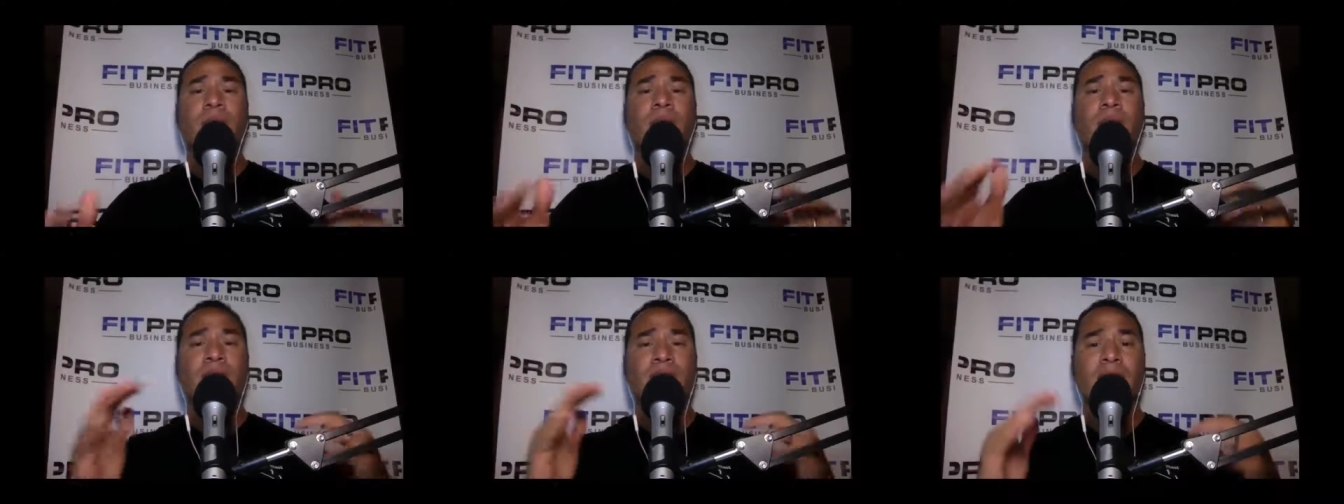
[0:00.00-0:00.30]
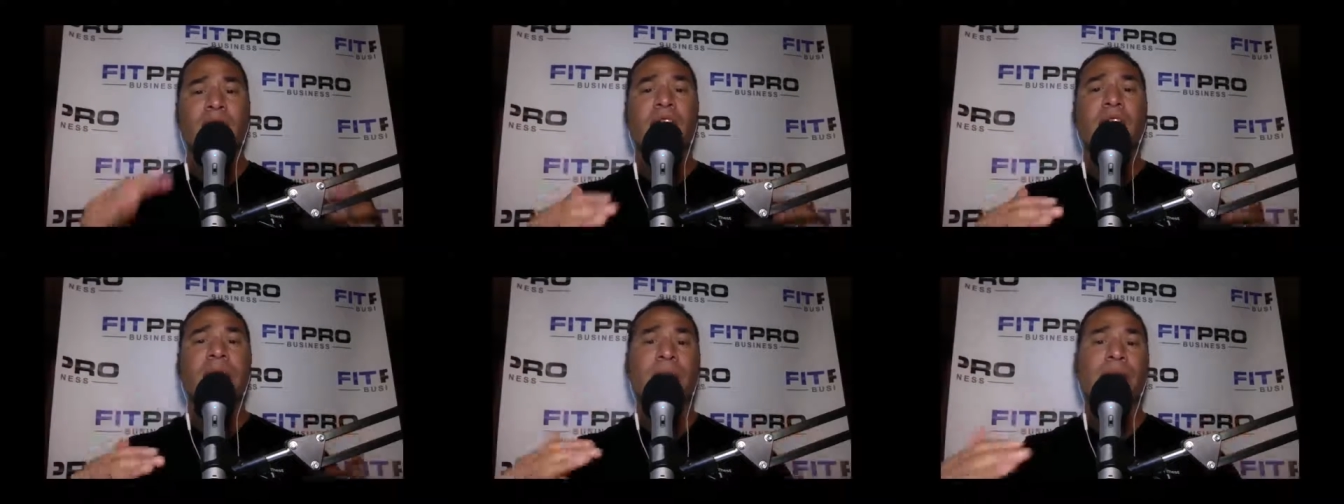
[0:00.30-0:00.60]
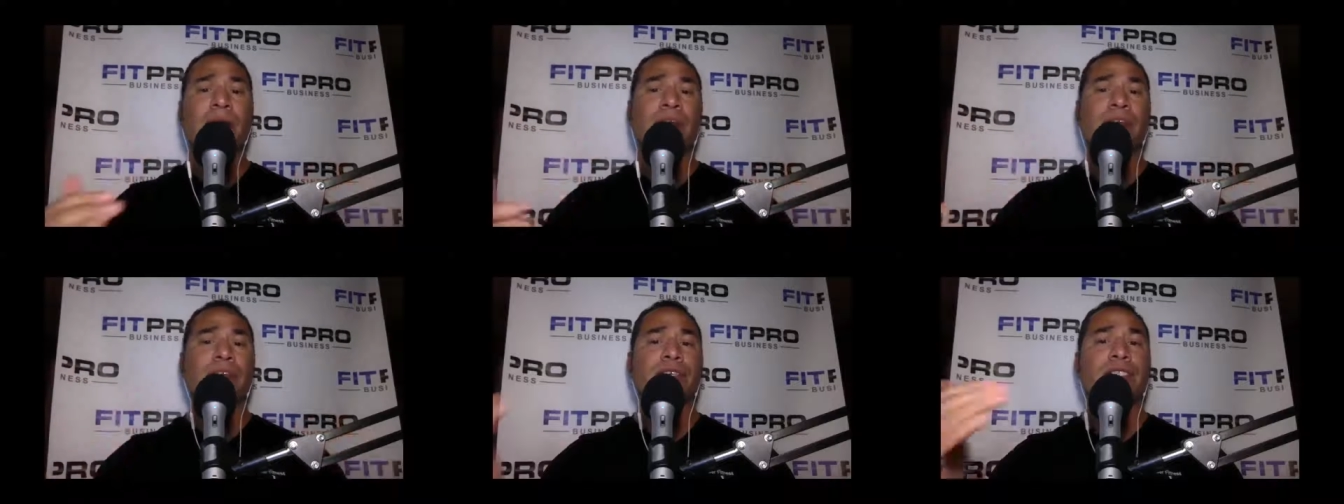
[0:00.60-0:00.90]
Not
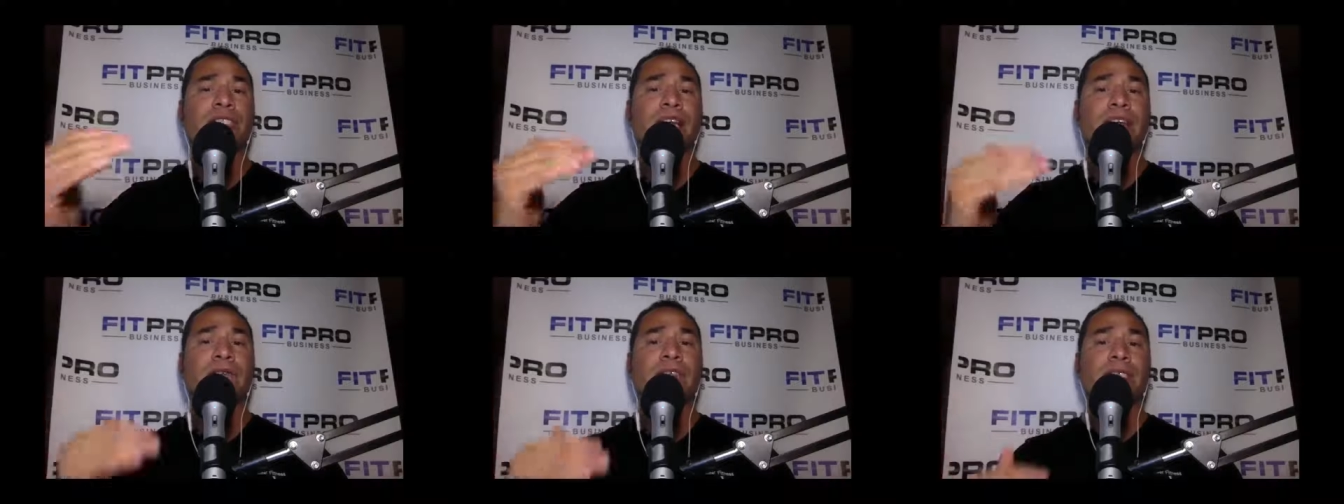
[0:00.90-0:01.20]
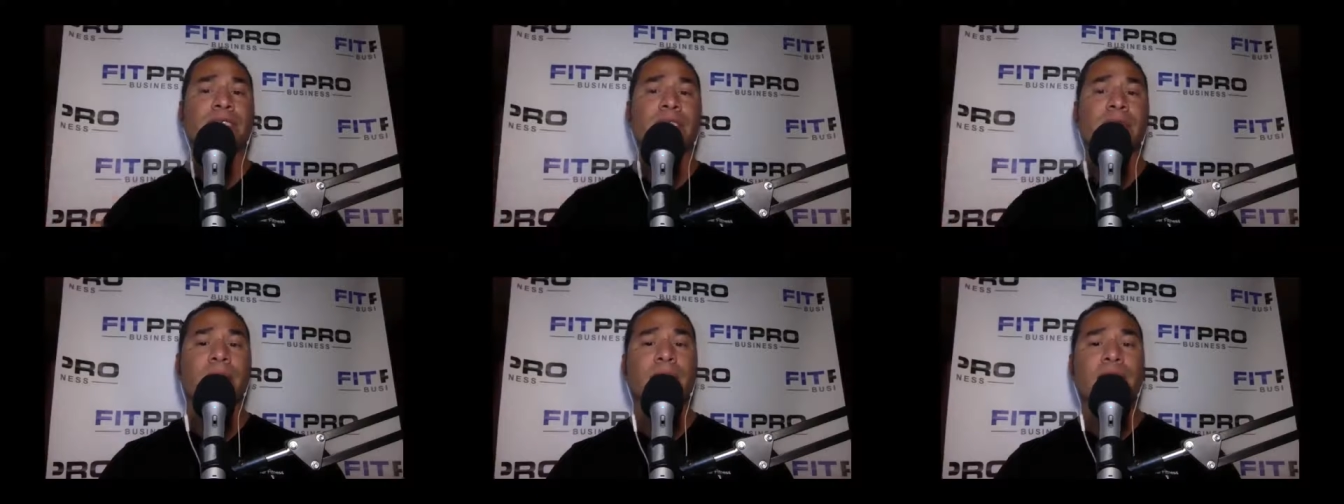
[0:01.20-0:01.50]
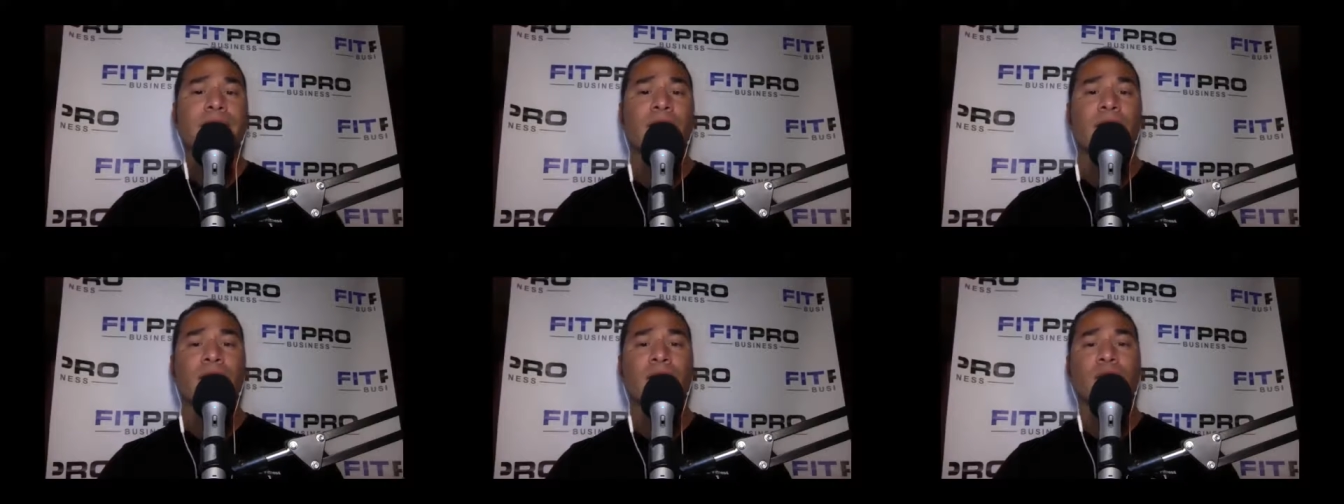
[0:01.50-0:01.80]
comparing yourself to
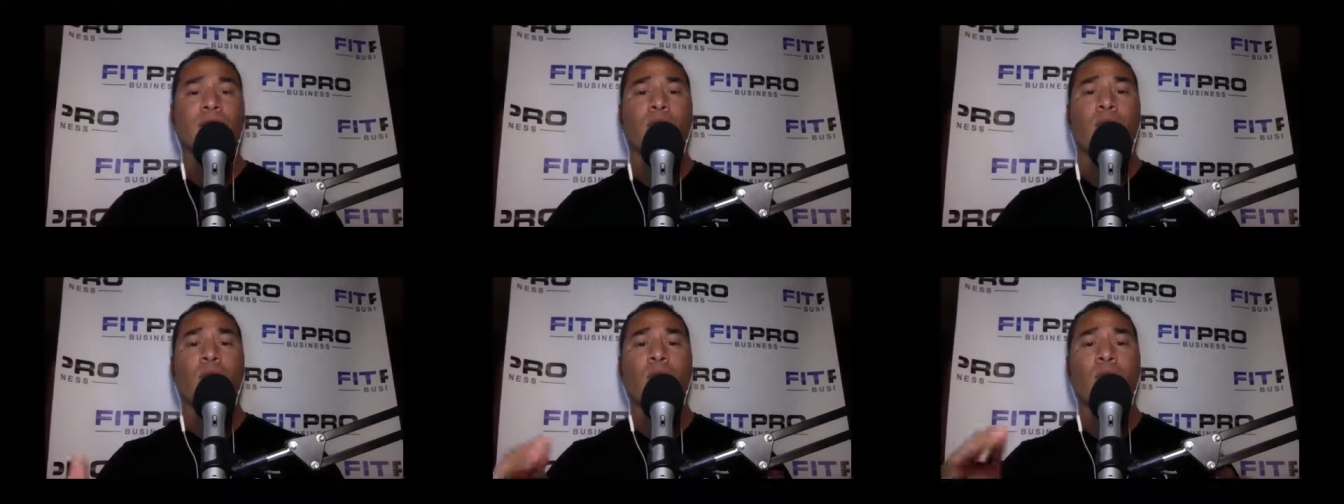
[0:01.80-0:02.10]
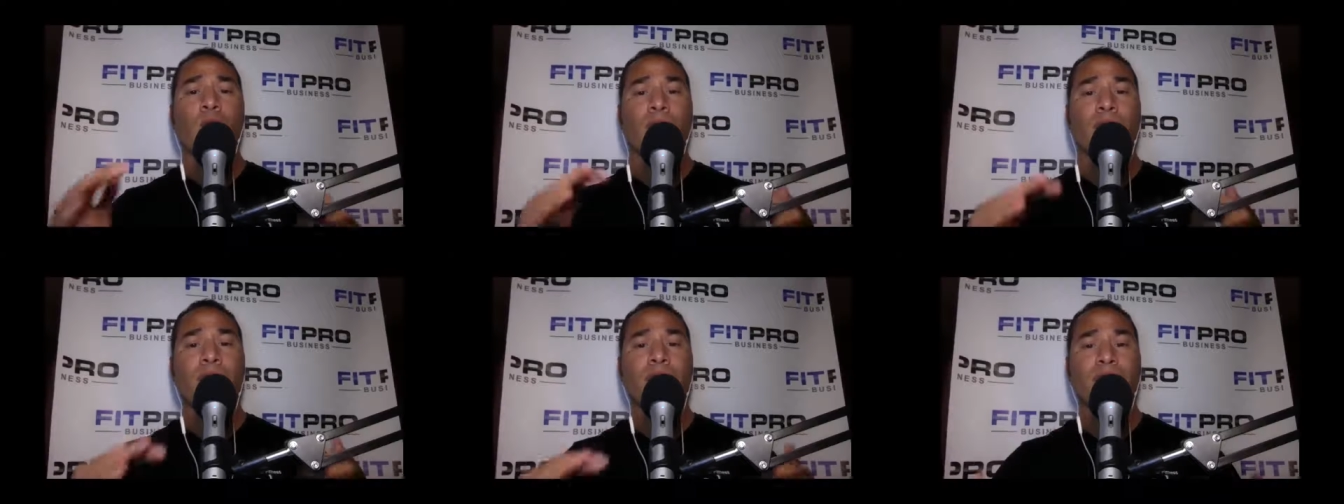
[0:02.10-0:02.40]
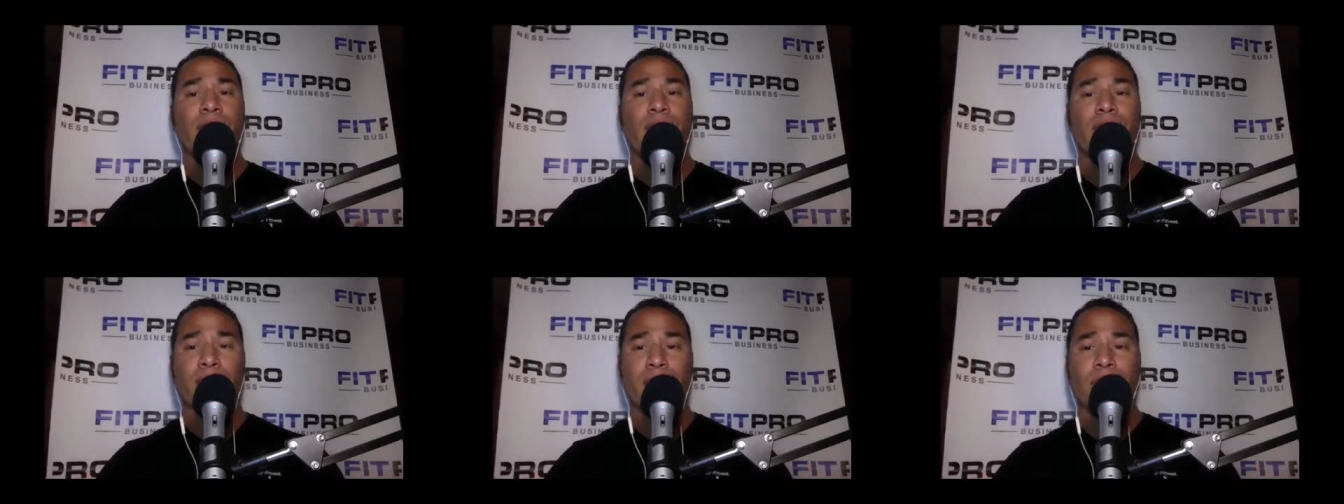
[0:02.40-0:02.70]
somebody else or what
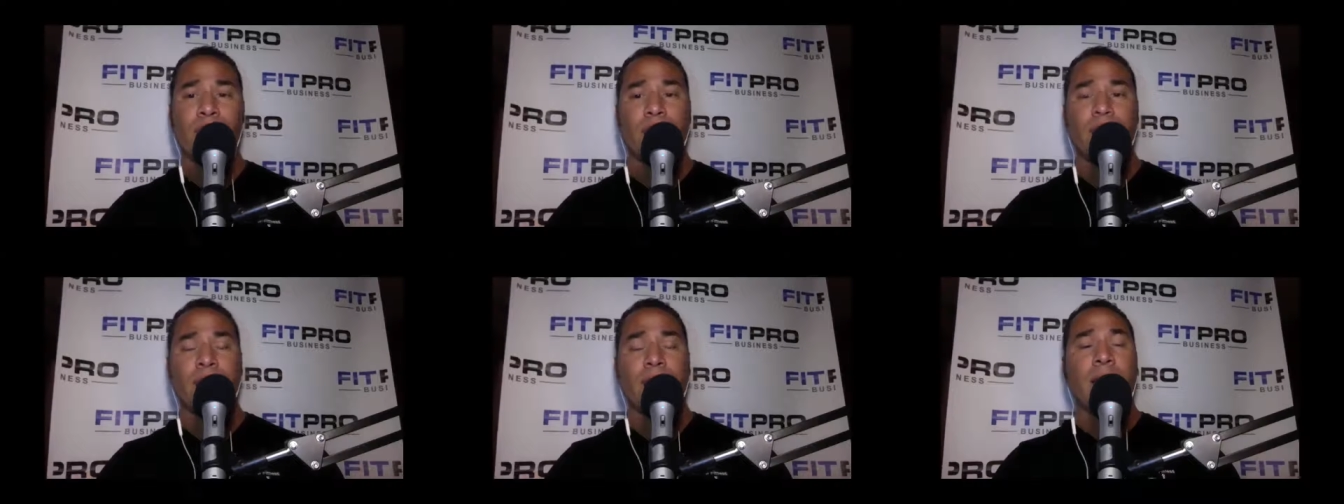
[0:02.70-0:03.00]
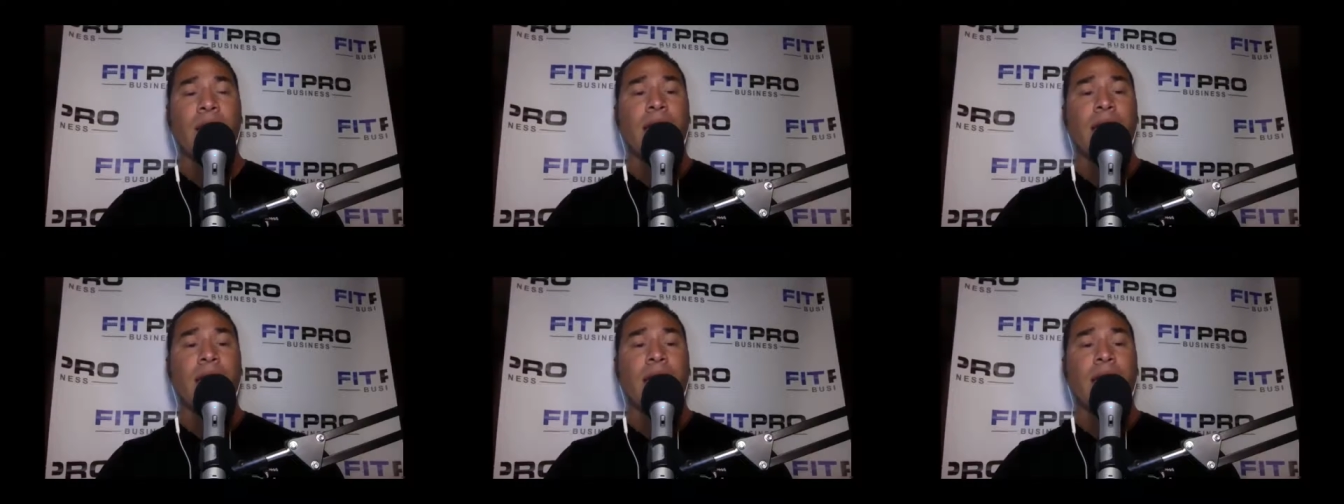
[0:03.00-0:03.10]
they're doing